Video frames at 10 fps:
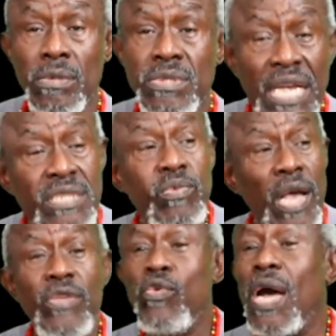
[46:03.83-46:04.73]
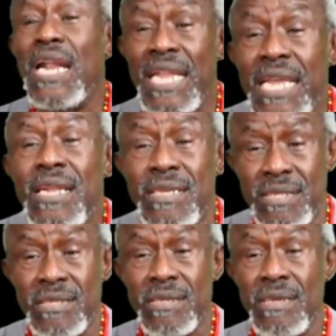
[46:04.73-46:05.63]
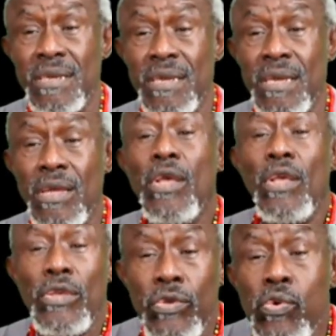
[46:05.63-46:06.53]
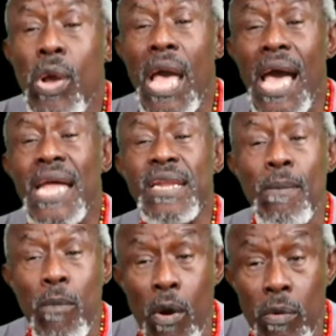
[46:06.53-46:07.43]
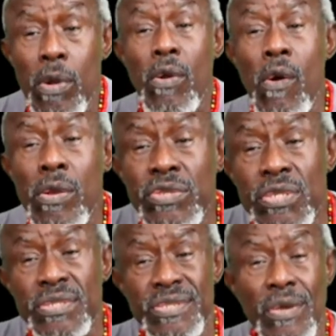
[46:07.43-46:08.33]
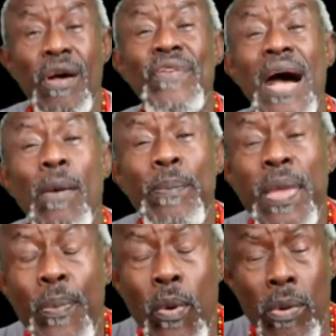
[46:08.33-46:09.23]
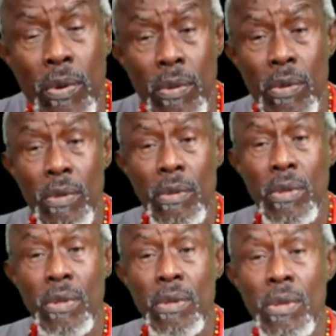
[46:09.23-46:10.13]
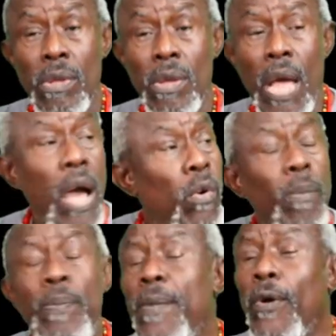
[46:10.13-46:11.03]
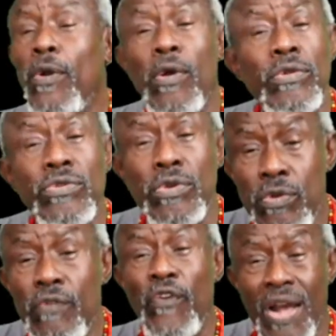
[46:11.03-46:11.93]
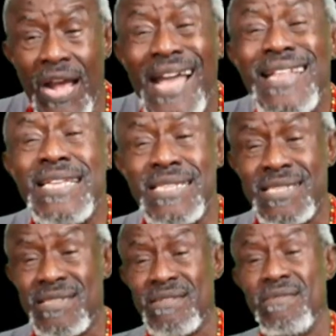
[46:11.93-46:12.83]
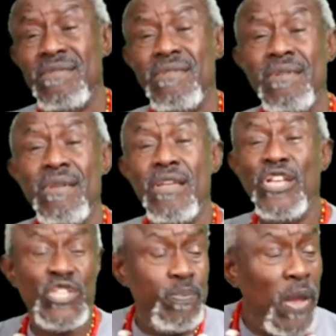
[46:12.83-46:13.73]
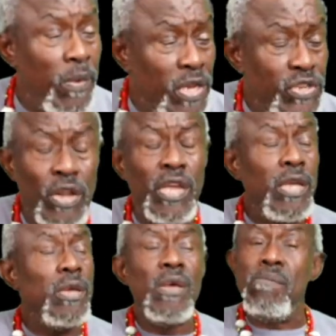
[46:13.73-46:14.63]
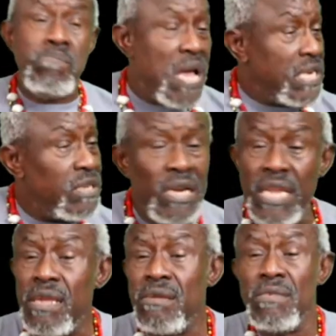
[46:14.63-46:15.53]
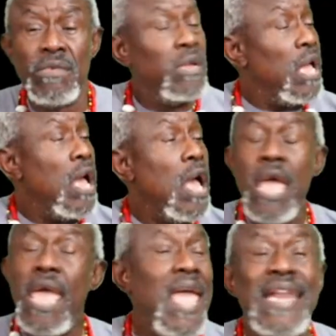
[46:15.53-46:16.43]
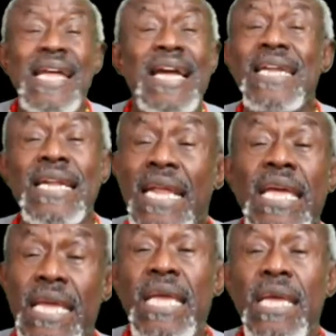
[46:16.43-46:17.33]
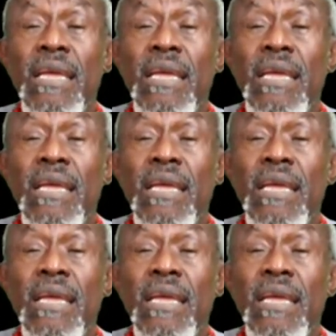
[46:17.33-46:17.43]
That's why you are leaders. You are the moral conscience of our people. Our people look to you for guidance, spiritually, mentally, and economically.